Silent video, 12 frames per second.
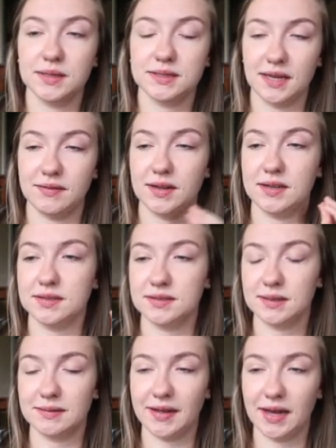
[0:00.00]
savings and
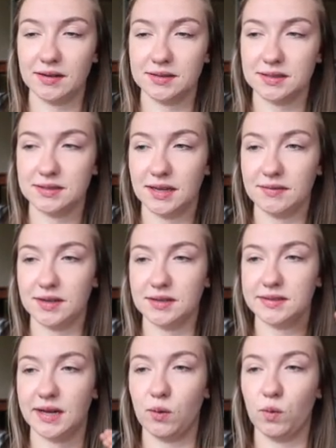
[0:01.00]
some of Alex's
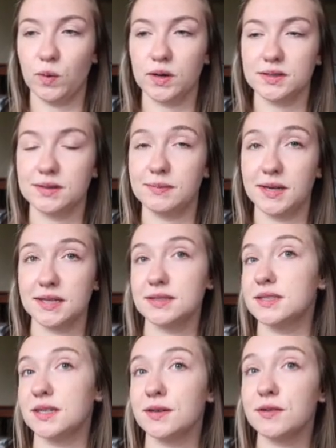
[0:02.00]
savings that weren't
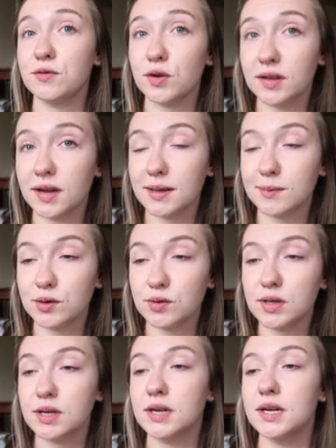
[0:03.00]
necessarily for the
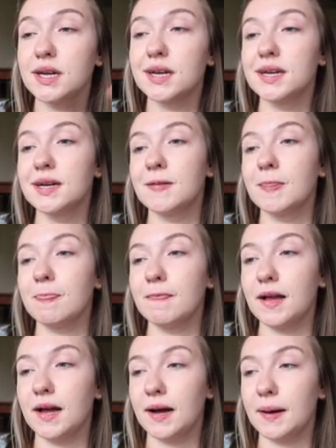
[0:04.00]
honeymoon.
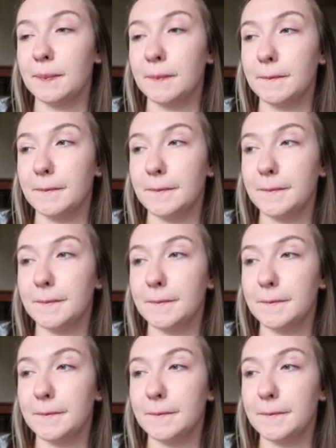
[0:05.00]
Um,